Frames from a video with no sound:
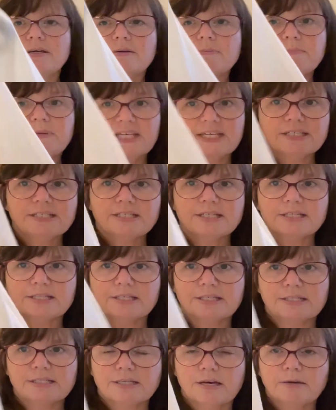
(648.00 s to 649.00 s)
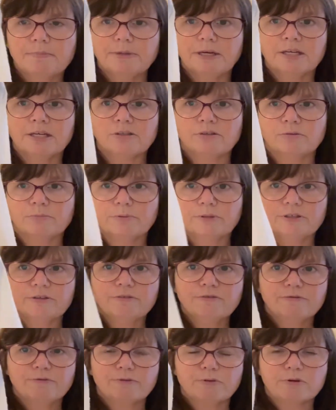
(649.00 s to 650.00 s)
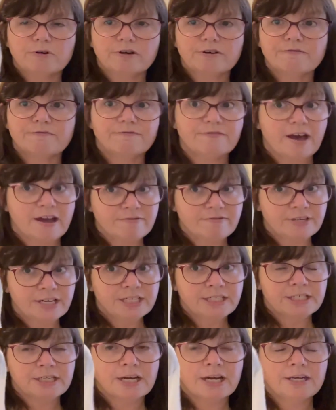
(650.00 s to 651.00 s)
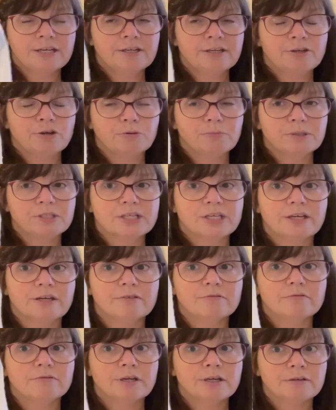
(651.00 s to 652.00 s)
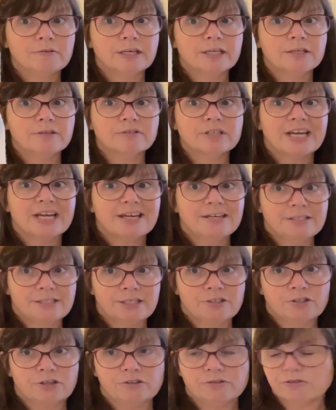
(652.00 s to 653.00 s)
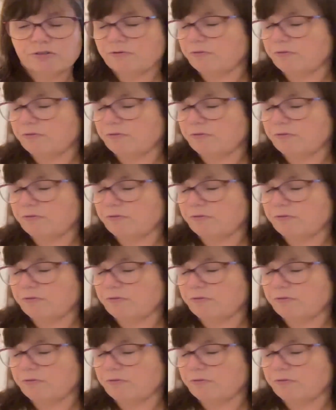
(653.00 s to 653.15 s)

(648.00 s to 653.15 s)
Picked this up at Goodwill for $5.99 and hoping to get right around $18